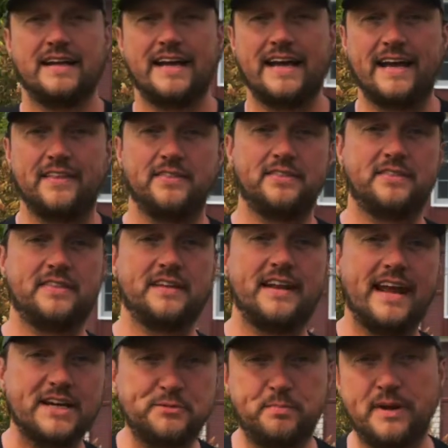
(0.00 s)
And the
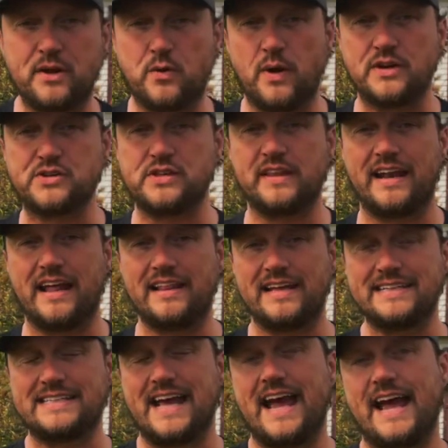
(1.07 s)
next big question that I
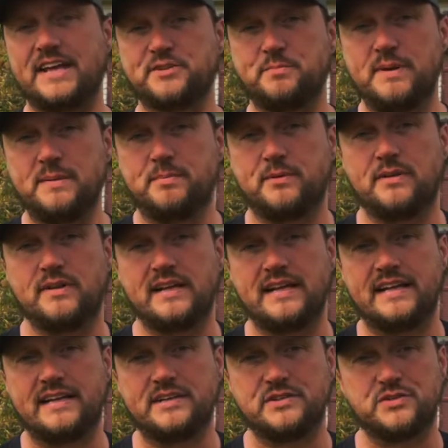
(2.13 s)
like to ask people
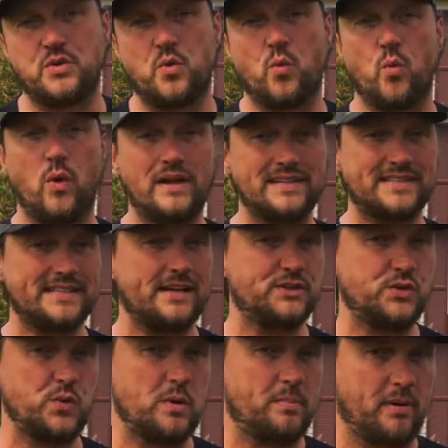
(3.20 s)
is, what sets
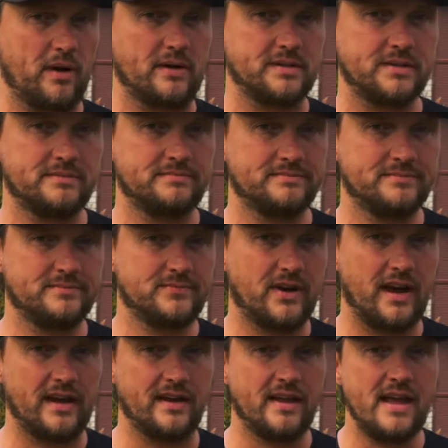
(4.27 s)
you apart,
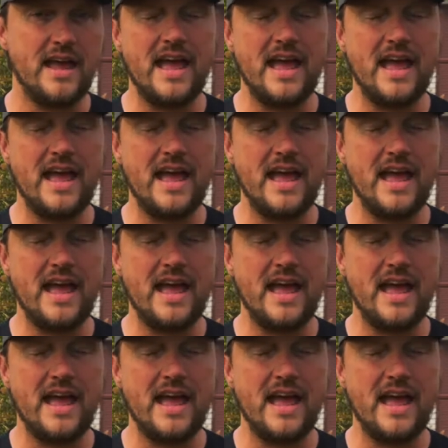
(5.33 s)
right?